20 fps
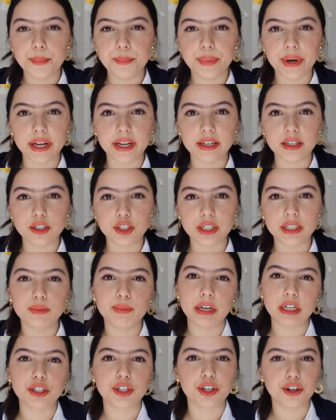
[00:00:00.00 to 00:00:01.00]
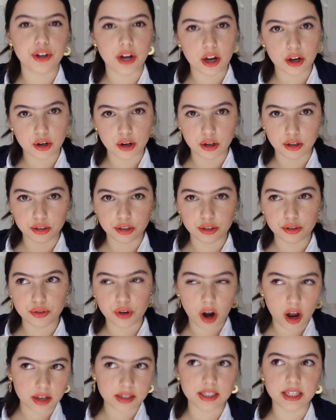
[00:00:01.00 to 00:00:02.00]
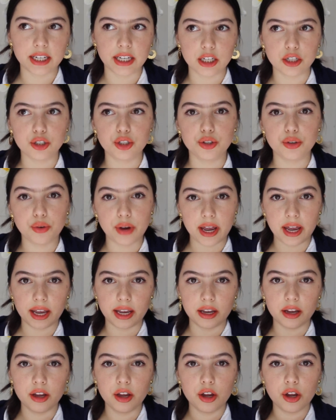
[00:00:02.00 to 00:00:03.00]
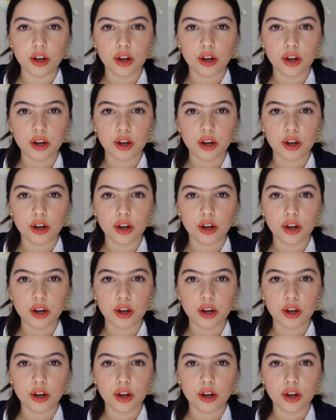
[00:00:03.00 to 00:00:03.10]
but just make sure you're not crossing into a